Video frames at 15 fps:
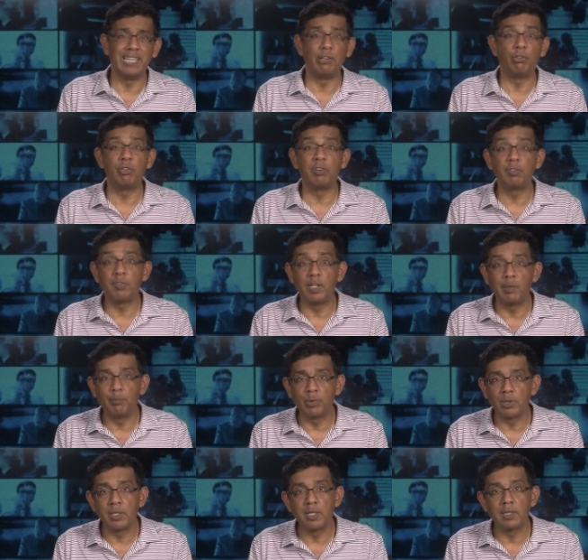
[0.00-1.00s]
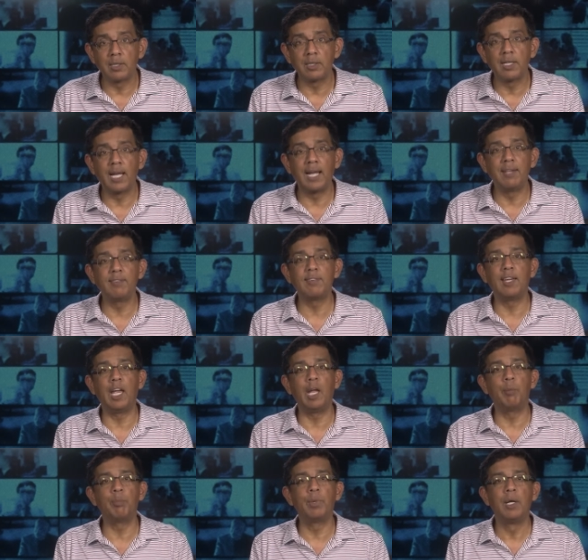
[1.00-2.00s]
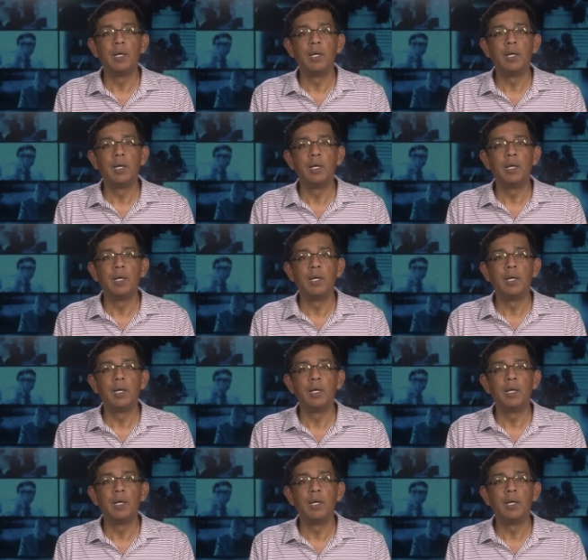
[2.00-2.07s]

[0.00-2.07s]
shifting political landscape,